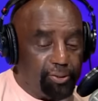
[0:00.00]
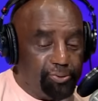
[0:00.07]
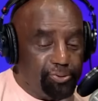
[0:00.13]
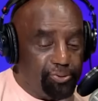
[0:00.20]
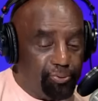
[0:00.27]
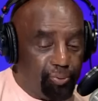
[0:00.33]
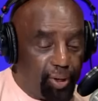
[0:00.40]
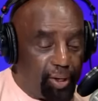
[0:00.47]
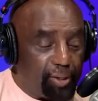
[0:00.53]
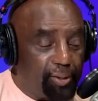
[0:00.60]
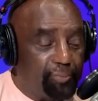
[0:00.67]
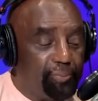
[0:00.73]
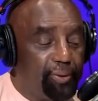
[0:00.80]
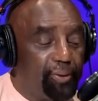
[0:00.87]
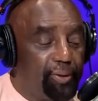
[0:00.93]
You're
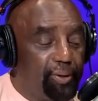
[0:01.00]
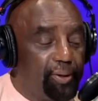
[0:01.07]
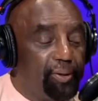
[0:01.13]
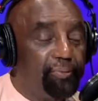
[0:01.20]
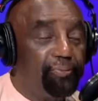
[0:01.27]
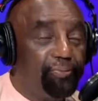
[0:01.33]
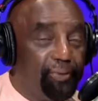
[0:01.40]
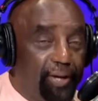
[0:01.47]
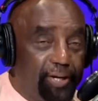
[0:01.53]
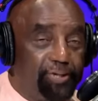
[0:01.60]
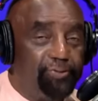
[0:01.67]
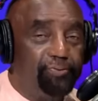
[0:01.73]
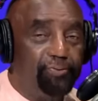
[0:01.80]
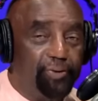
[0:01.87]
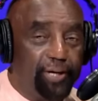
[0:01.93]
welcome. Thank
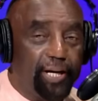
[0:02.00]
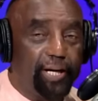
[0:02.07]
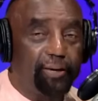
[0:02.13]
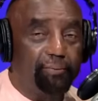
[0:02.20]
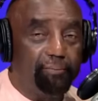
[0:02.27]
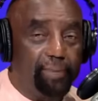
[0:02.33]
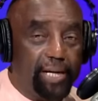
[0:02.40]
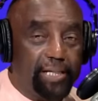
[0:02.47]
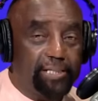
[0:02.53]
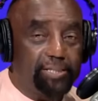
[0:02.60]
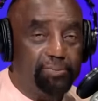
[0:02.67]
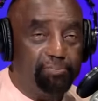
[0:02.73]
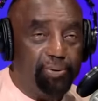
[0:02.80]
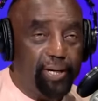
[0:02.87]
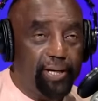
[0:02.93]
you for that
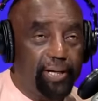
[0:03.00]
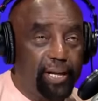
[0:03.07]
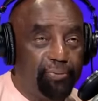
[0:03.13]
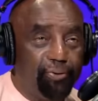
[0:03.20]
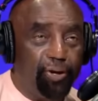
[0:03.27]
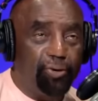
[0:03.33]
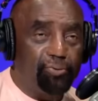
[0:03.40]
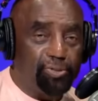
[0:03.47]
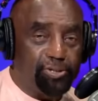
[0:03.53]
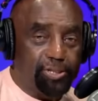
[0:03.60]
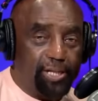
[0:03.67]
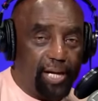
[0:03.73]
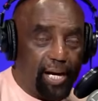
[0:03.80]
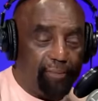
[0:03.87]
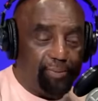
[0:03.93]
amazing painting. I thought it was a
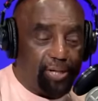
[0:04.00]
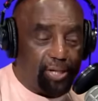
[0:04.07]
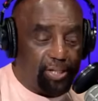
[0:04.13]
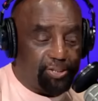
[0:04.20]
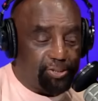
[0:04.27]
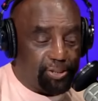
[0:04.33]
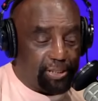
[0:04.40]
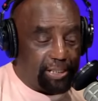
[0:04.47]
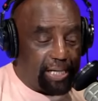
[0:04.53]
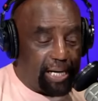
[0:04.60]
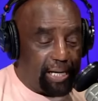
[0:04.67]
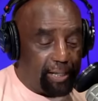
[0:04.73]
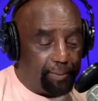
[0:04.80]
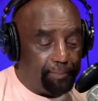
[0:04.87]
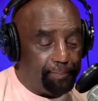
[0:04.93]
guy because of the
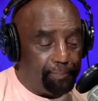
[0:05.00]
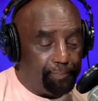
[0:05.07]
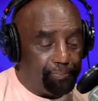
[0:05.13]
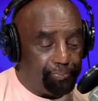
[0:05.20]
name.